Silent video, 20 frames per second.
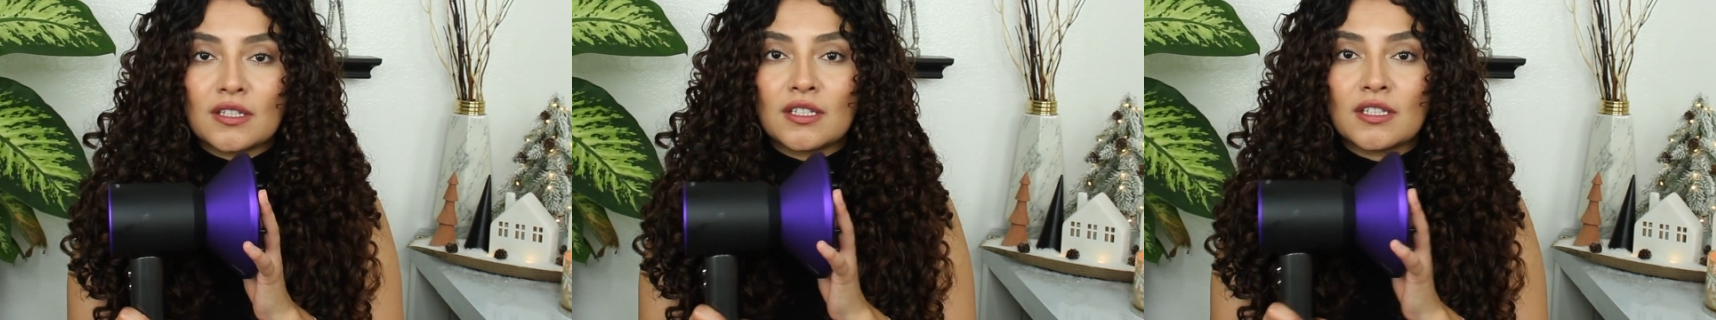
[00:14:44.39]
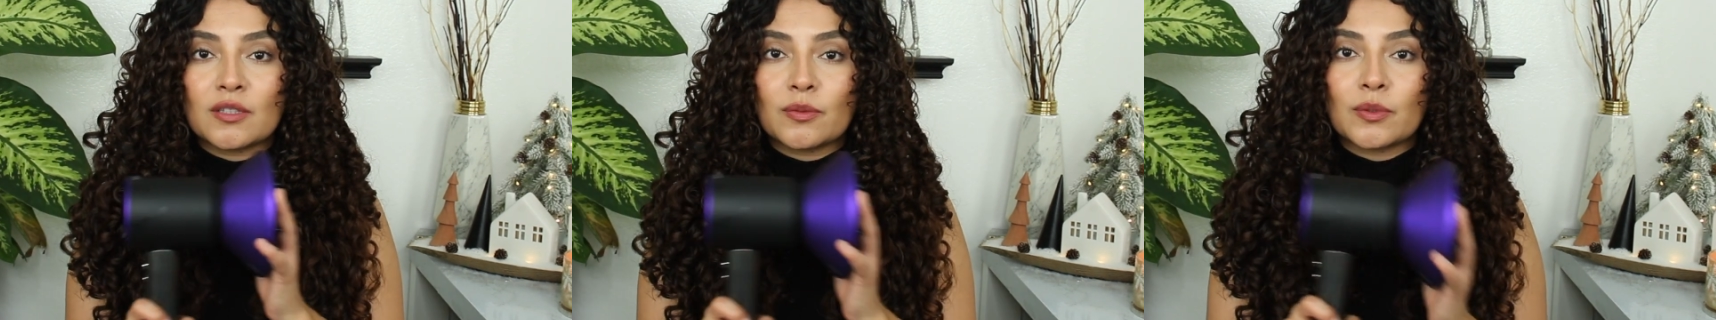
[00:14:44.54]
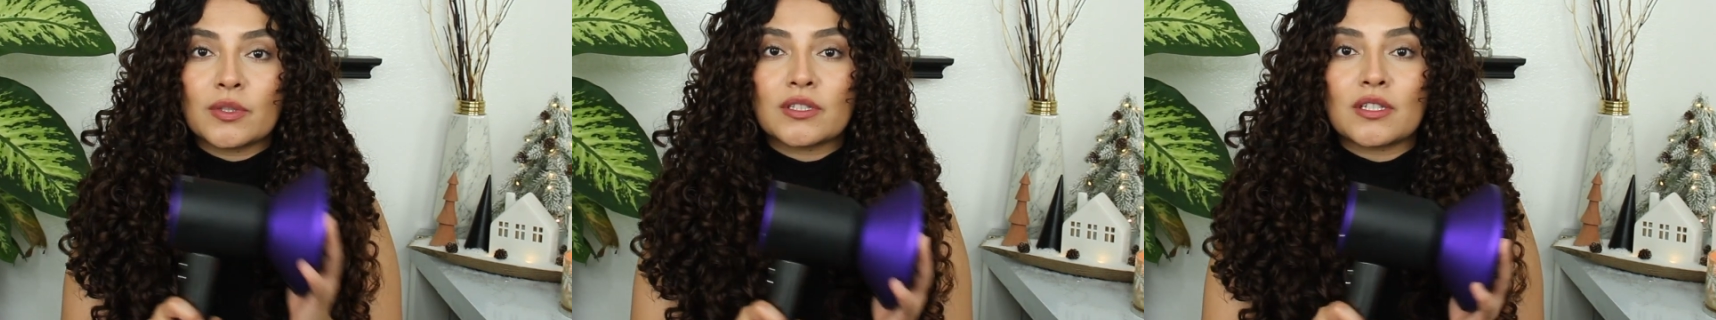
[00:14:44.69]

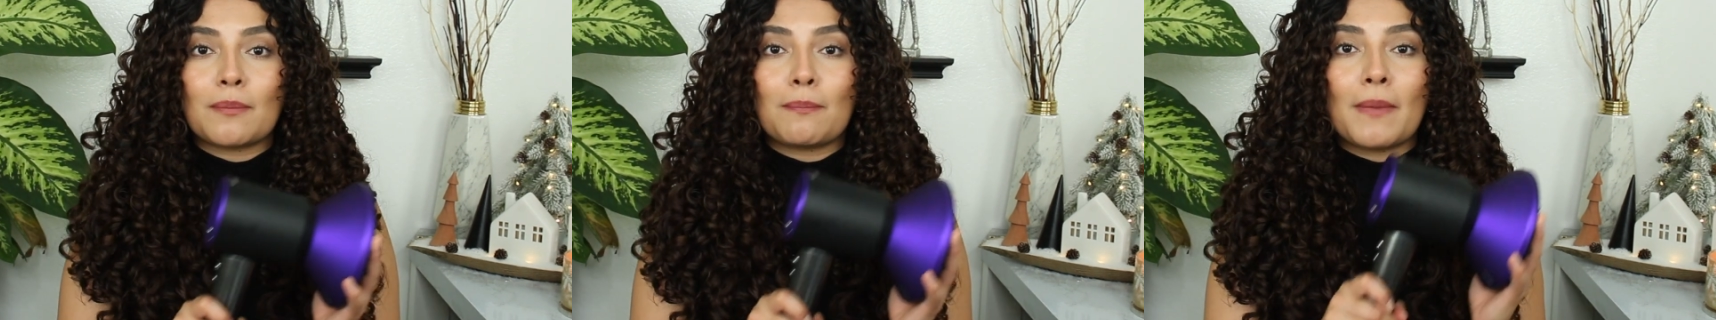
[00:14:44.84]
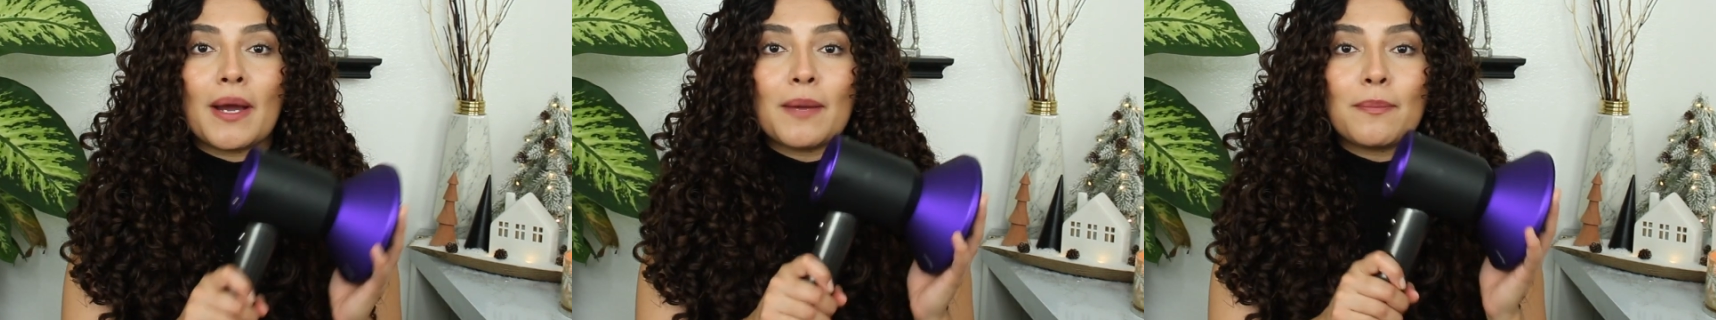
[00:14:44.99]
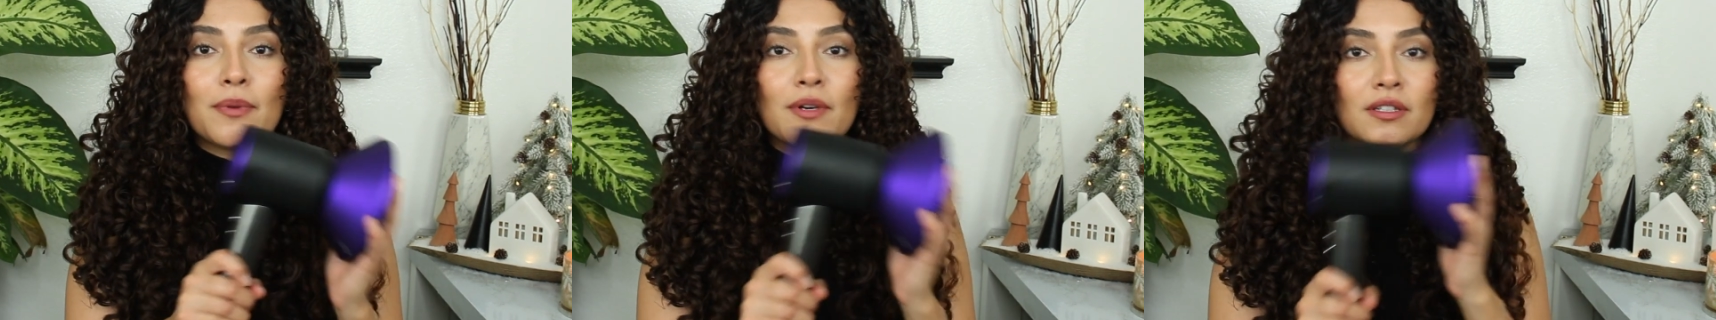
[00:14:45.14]
This was
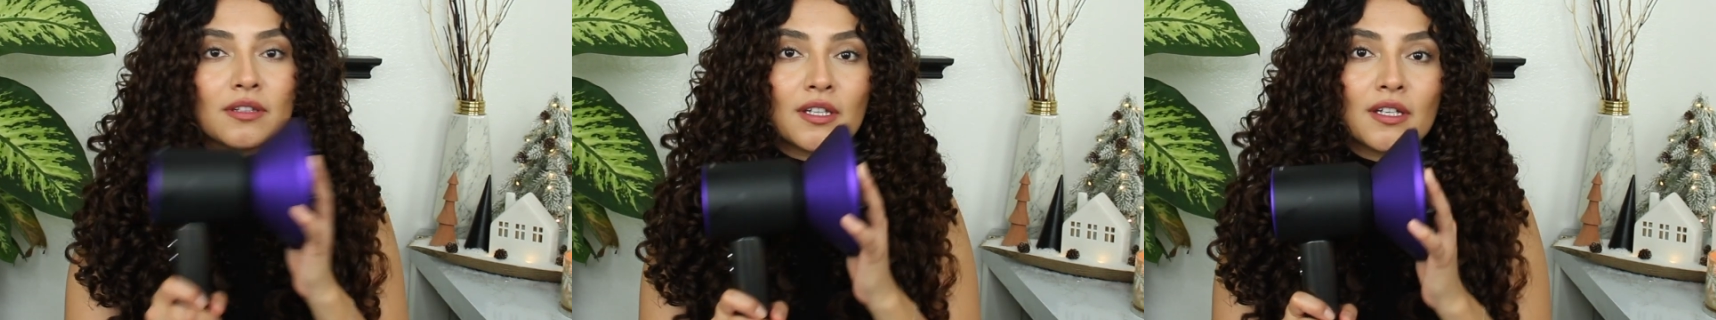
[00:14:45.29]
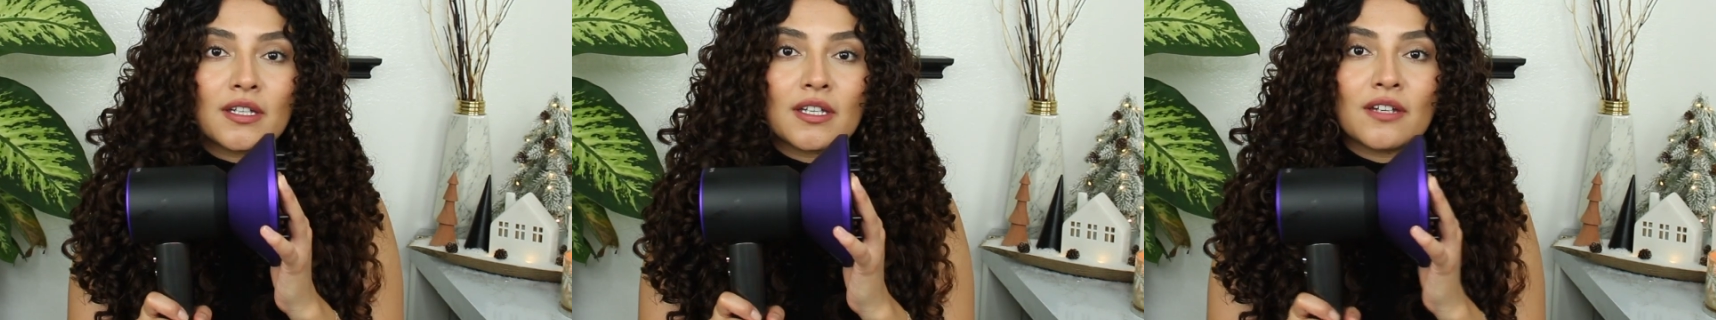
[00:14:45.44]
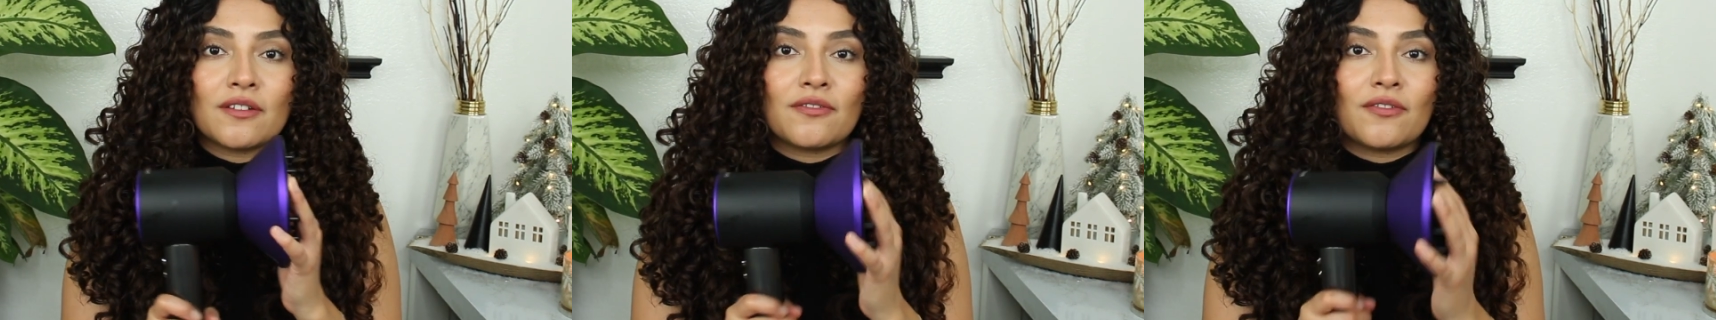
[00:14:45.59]
my
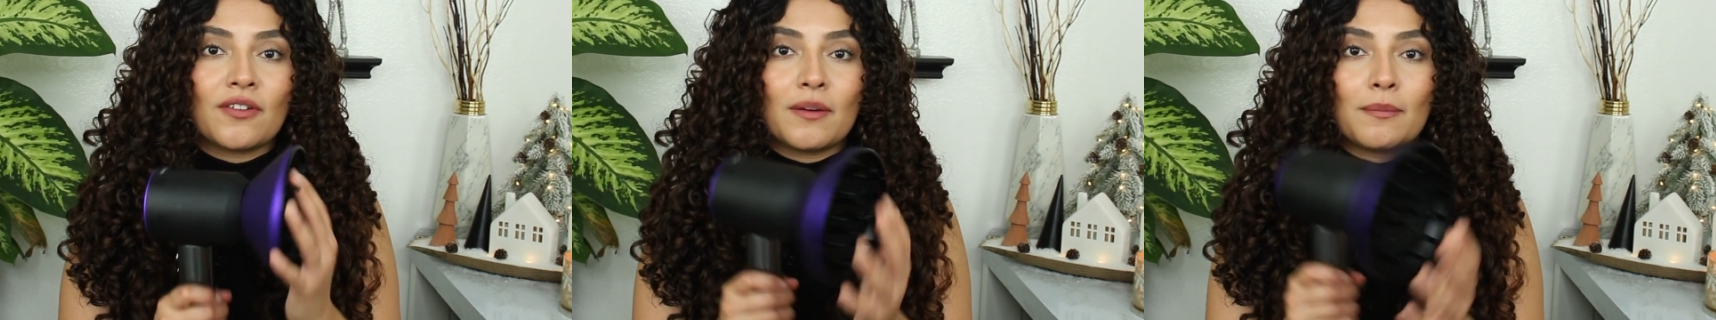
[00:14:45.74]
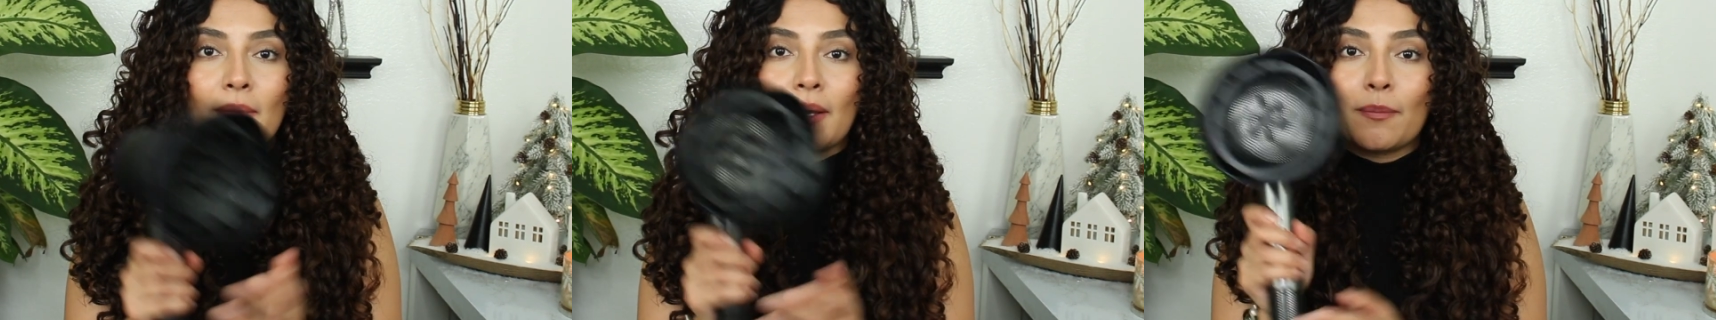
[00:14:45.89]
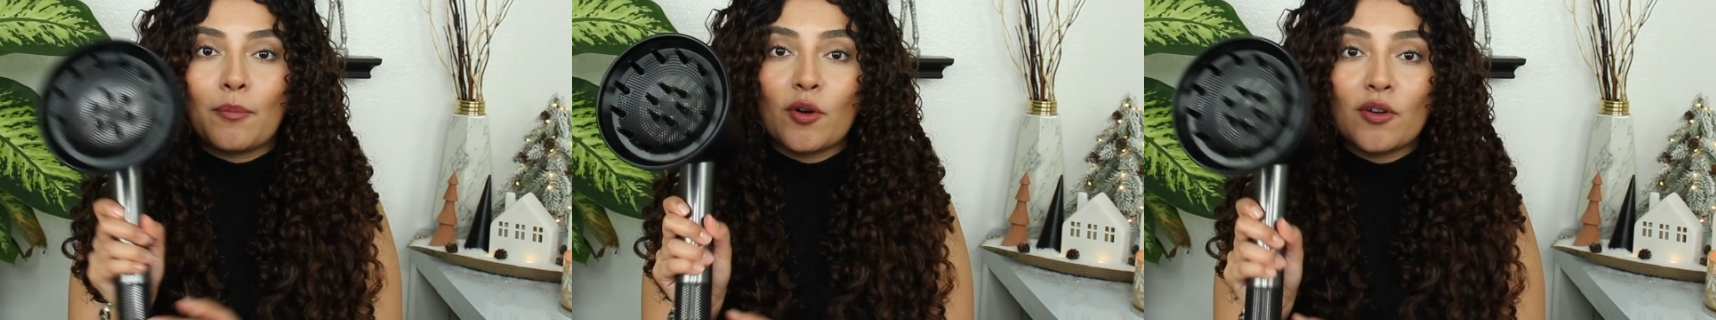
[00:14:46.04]
birthday gift from
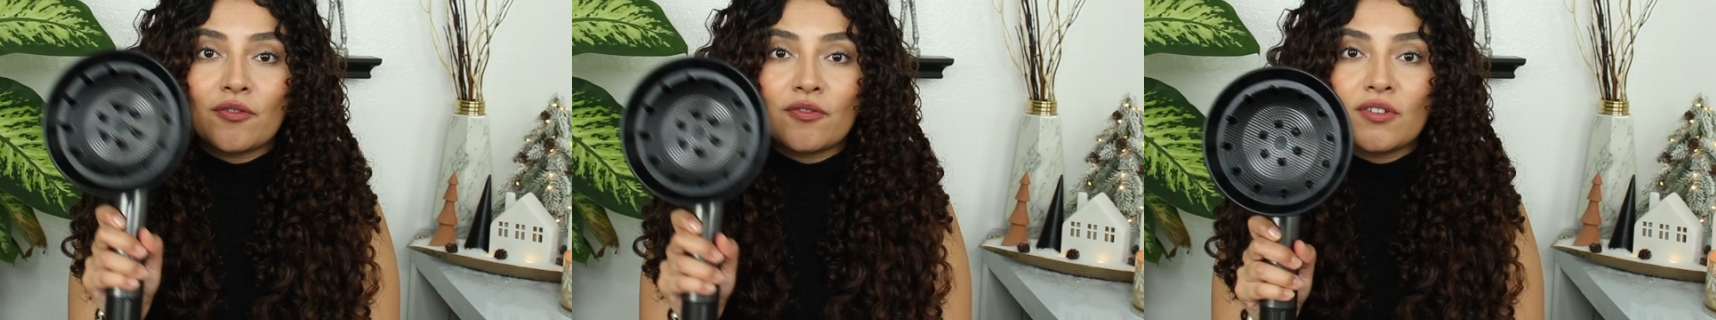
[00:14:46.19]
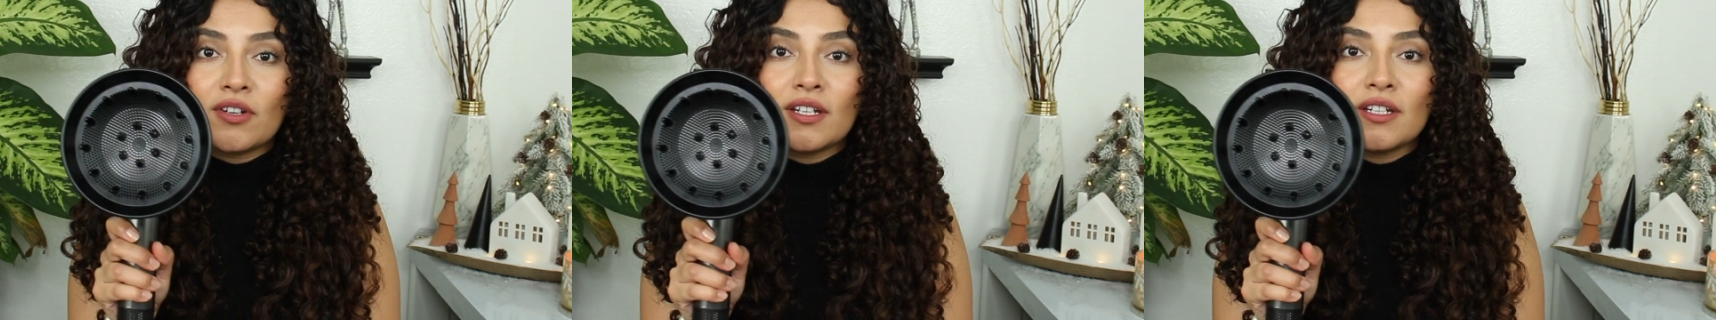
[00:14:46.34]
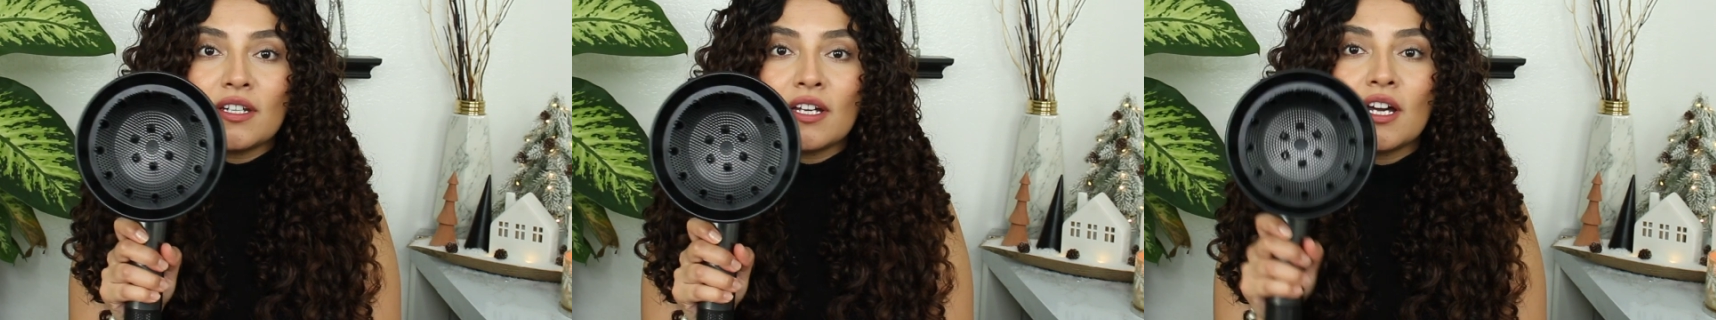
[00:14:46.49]
my
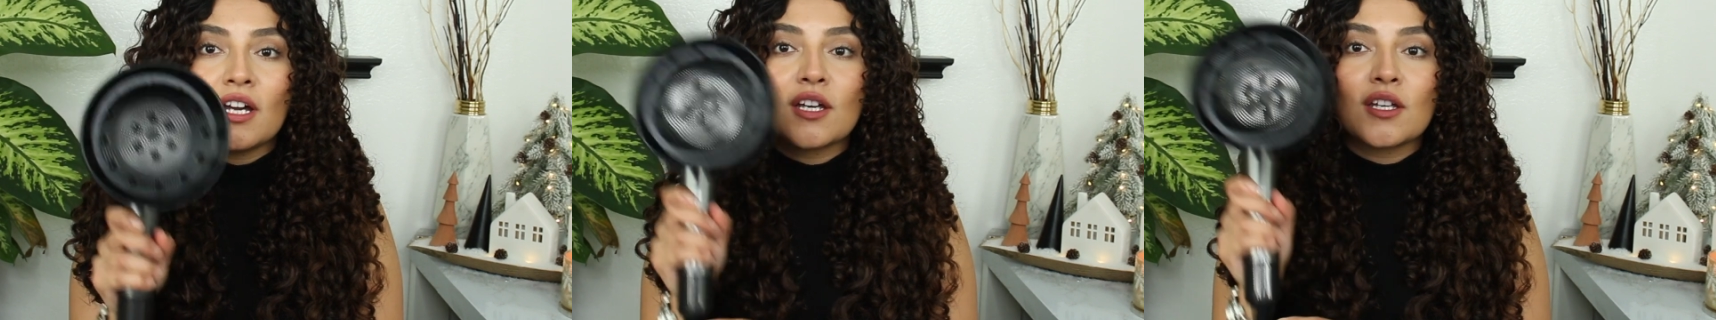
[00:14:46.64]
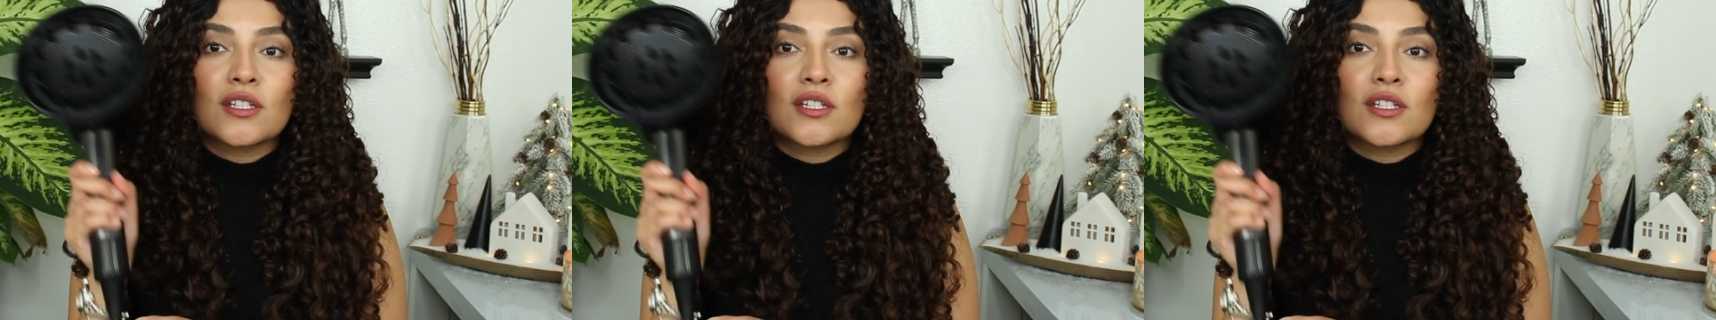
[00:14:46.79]
boyfriend.